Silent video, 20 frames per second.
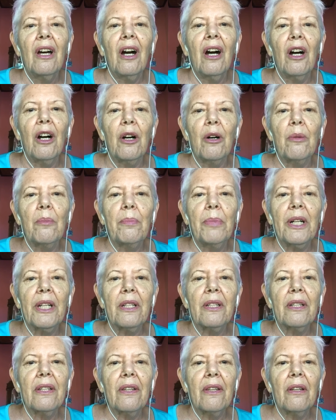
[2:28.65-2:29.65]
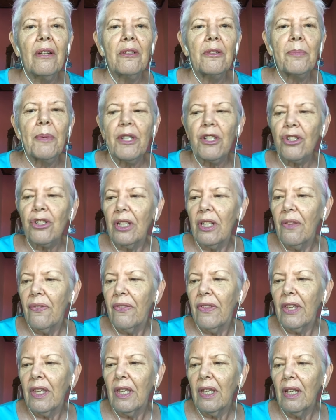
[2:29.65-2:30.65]
But
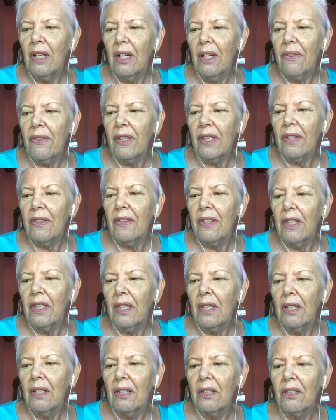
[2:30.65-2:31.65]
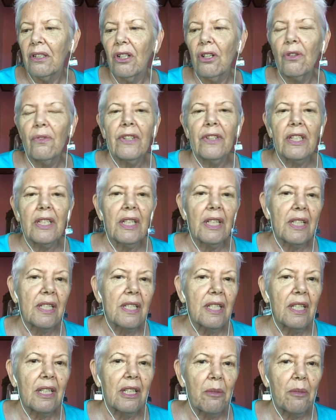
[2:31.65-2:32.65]
especially I think the
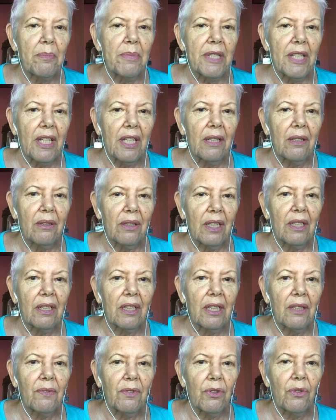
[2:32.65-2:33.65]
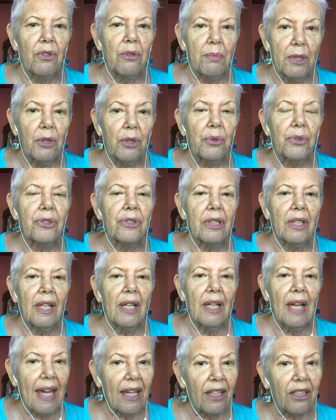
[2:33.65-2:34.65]
COVID-19 update can give you the most
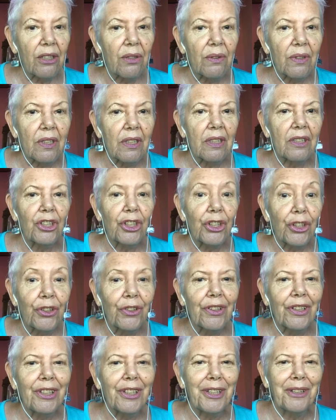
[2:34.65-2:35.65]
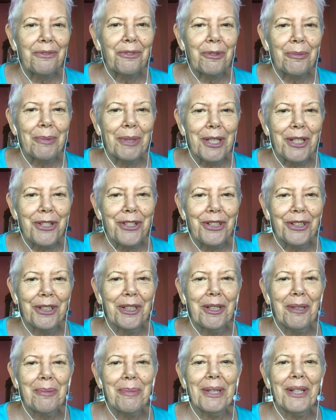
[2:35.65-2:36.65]
accurate current information
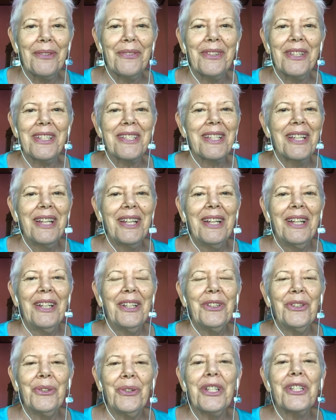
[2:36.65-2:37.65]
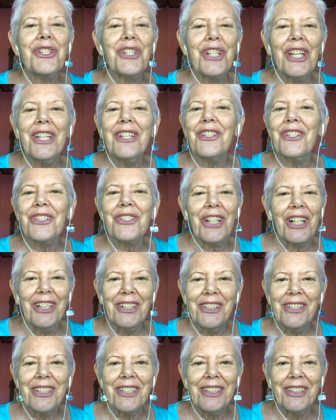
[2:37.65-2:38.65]
about this. You know, it changes
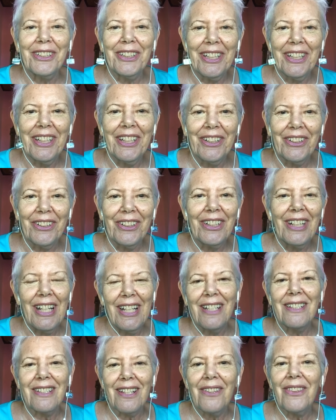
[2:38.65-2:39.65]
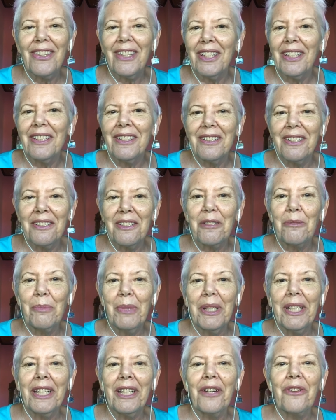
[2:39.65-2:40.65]
constantly here, as I think it does in
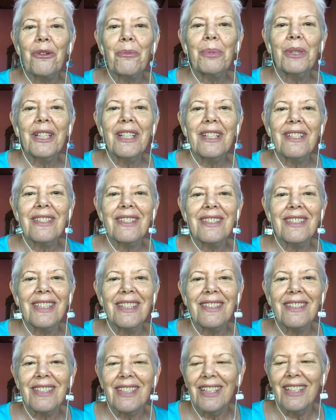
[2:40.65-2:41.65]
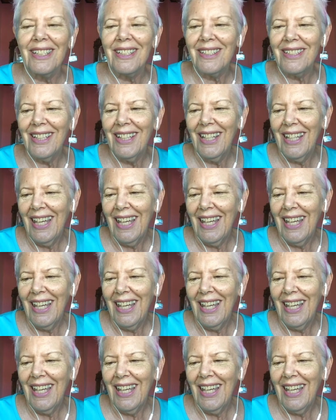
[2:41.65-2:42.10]
many other places these days.